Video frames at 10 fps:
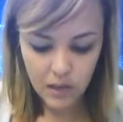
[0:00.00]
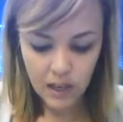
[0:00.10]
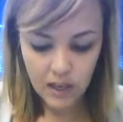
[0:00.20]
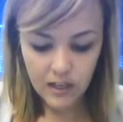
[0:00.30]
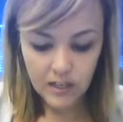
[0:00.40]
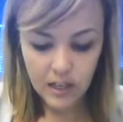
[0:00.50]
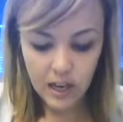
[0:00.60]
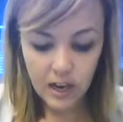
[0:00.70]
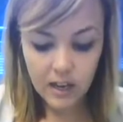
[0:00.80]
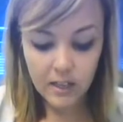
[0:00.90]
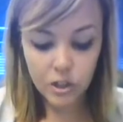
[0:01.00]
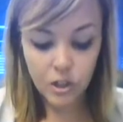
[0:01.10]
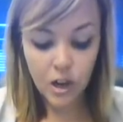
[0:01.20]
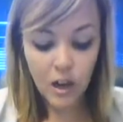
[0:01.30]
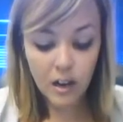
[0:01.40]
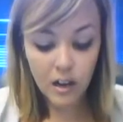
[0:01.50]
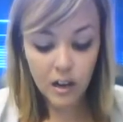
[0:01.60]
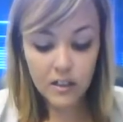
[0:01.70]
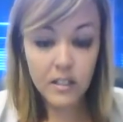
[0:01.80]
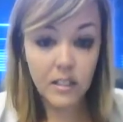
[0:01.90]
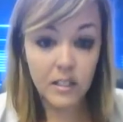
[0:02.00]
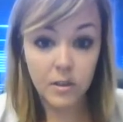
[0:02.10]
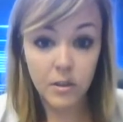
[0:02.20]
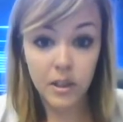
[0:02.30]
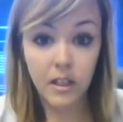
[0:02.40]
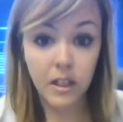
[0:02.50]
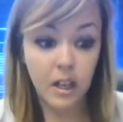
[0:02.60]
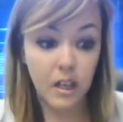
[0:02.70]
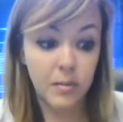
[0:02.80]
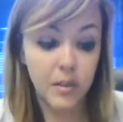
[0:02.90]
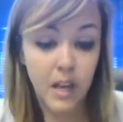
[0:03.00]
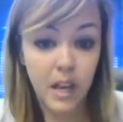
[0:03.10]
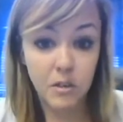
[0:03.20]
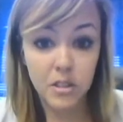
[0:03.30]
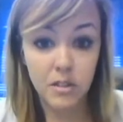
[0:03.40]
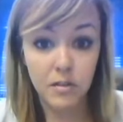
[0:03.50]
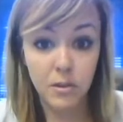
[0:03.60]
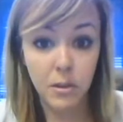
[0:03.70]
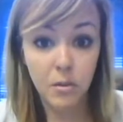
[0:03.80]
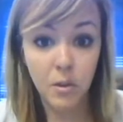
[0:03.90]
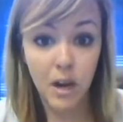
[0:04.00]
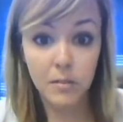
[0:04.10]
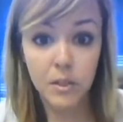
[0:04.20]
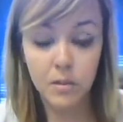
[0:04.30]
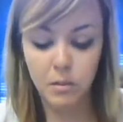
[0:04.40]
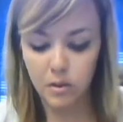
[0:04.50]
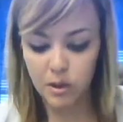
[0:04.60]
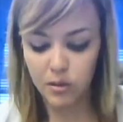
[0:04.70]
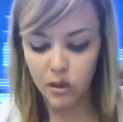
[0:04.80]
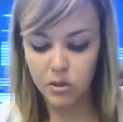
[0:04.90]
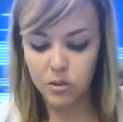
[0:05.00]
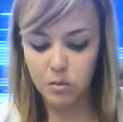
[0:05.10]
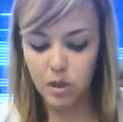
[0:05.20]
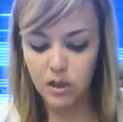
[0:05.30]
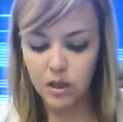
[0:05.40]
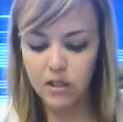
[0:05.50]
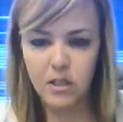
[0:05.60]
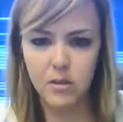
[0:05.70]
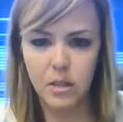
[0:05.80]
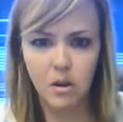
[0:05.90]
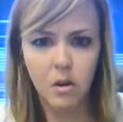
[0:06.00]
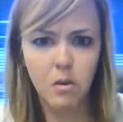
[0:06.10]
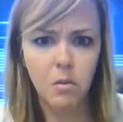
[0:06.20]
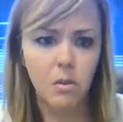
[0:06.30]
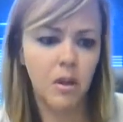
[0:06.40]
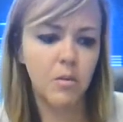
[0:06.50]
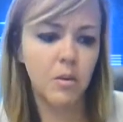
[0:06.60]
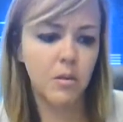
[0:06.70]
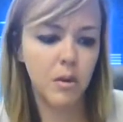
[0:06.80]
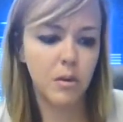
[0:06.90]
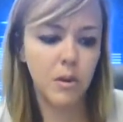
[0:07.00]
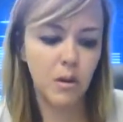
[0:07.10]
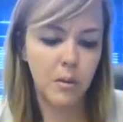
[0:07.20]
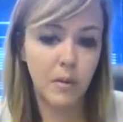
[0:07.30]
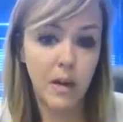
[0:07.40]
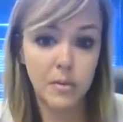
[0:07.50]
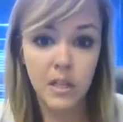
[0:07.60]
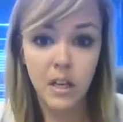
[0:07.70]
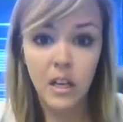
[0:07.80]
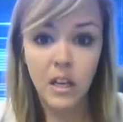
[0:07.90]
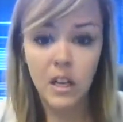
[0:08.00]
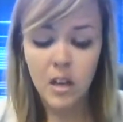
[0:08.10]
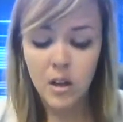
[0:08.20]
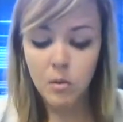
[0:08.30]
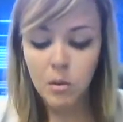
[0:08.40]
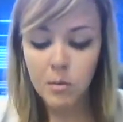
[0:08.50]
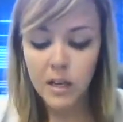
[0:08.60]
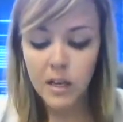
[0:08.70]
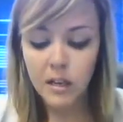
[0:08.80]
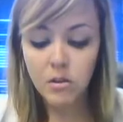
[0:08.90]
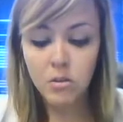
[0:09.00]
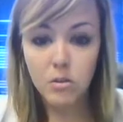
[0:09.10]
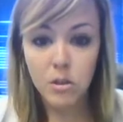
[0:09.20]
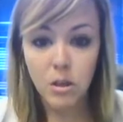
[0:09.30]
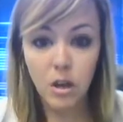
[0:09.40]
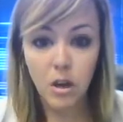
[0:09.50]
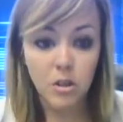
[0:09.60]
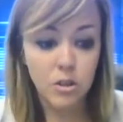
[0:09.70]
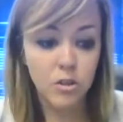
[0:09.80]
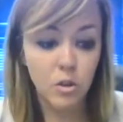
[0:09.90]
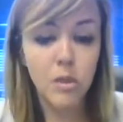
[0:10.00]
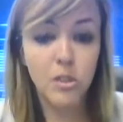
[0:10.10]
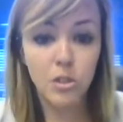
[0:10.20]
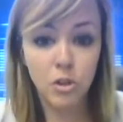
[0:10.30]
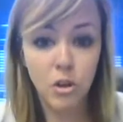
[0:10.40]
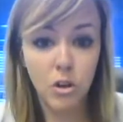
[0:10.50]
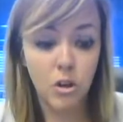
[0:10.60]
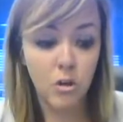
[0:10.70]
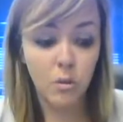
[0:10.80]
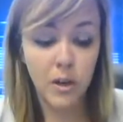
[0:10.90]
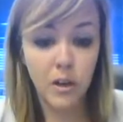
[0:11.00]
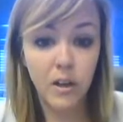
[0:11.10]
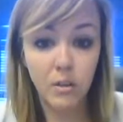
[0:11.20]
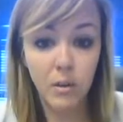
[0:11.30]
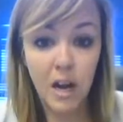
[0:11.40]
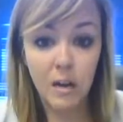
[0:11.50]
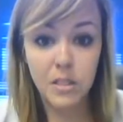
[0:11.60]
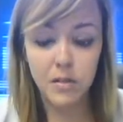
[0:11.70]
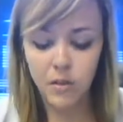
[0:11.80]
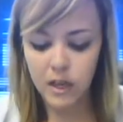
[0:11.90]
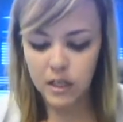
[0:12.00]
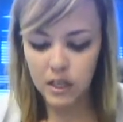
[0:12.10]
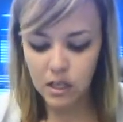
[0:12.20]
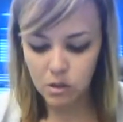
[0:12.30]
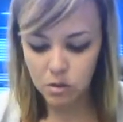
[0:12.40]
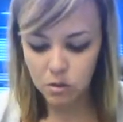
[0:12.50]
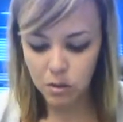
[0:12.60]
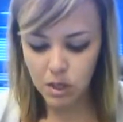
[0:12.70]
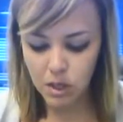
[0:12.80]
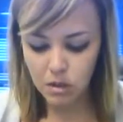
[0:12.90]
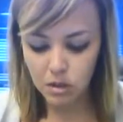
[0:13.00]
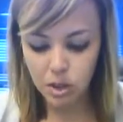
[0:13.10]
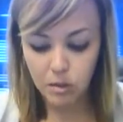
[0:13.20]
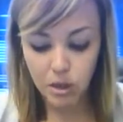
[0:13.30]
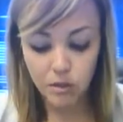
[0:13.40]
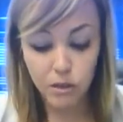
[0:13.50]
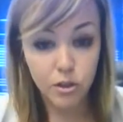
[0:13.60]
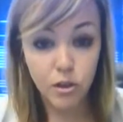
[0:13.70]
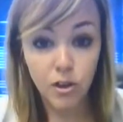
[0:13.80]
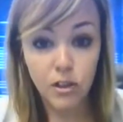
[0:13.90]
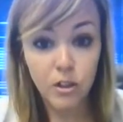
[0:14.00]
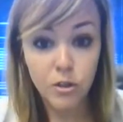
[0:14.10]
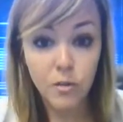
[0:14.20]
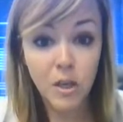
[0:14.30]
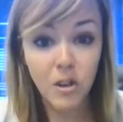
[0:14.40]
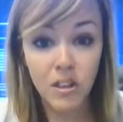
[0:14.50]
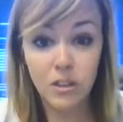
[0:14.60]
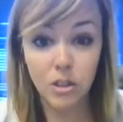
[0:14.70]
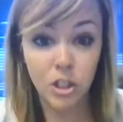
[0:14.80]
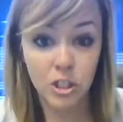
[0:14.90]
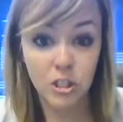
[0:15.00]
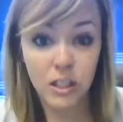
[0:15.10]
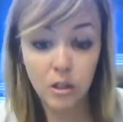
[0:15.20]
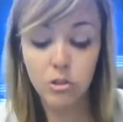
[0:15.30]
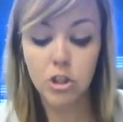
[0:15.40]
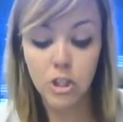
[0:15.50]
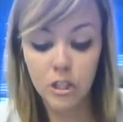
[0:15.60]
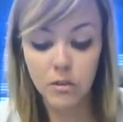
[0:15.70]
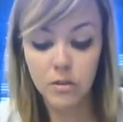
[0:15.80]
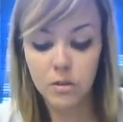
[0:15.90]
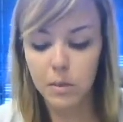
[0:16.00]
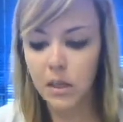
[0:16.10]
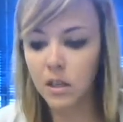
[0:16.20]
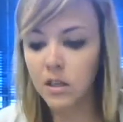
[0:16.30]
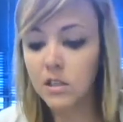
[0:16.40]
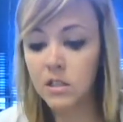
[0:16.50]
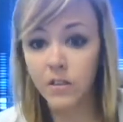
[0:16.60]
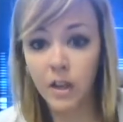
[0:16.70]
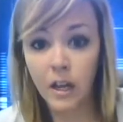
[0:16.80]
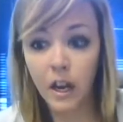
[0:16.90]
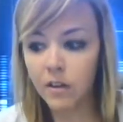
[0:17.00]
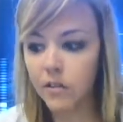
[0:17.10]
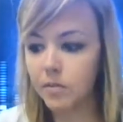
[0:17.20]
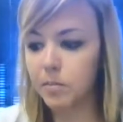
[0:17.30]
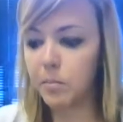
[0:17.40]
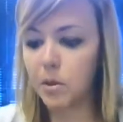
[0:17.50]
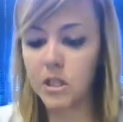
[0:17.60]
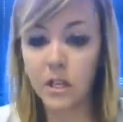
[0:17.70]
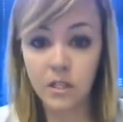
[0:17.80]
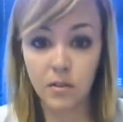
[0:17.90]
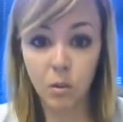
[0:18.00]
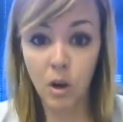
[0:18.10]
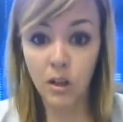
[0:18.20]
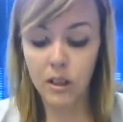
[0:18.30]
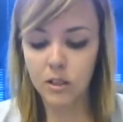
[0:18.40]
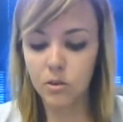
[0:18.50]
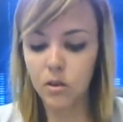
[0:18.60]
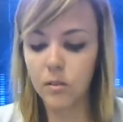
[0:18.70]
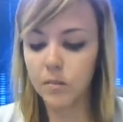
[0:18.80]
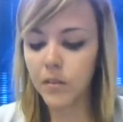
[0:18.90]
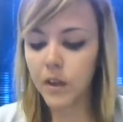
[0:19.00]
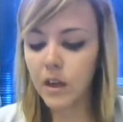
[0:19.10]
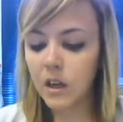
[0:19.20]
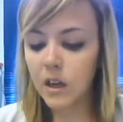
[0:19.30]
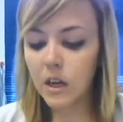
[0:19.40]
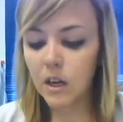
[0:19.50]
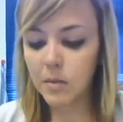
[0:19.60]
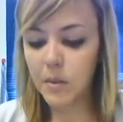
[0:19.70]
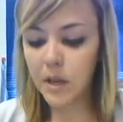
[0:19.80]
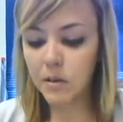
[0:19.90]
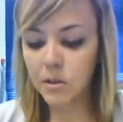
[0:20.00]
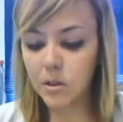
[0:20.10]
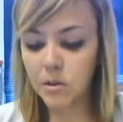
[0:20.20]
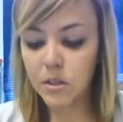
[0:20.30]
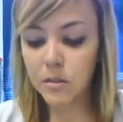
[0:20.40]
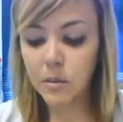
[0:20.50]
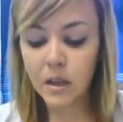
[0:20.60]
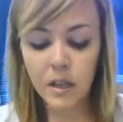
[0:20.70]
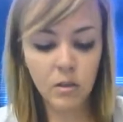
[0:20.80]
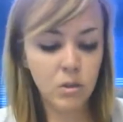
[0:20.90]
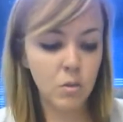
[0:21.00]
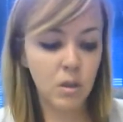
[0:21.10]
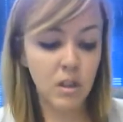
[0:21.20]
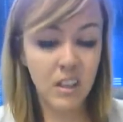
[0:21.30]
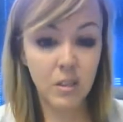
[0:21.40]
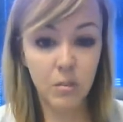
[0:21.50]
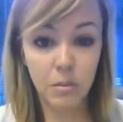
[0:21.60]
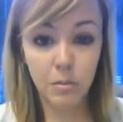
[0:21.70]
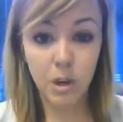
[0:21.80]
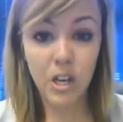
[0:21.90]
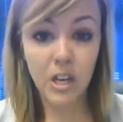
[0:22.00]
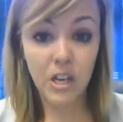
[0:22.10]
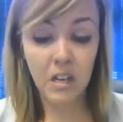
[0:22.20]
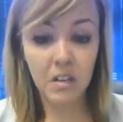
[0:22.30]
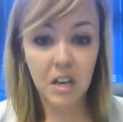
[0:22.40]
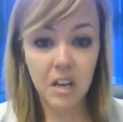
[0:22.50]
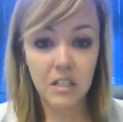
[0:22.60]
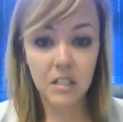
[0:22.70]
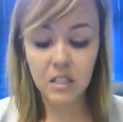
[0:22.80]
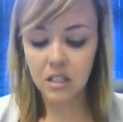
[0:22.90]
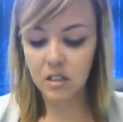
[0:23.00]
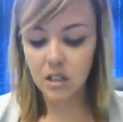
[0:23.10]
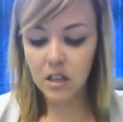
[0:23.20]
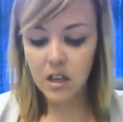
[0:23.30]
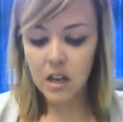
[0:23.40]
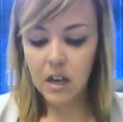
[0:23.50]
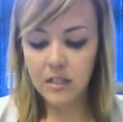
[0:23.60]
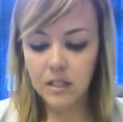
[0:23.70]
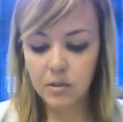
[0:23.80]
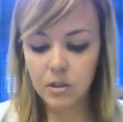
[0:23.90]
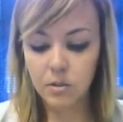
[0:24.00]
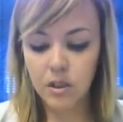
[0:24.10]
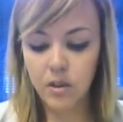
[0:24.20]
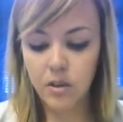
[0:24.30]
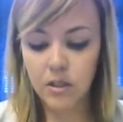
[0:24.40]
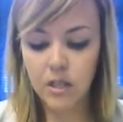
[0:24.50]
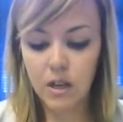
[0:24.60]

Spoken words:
And I had tried, honestly, doing the house stuff with no wraps when we first bought it, because I was like, oh, I don't want to ruin all my wraps. Well, my nails are so much stronger wearing the wraps. In fact, they used to be, when Jaberry first started, they used to be called nail shields because they have a protective quality to them. And I was noticing my nails were like breaking and as I was doing all this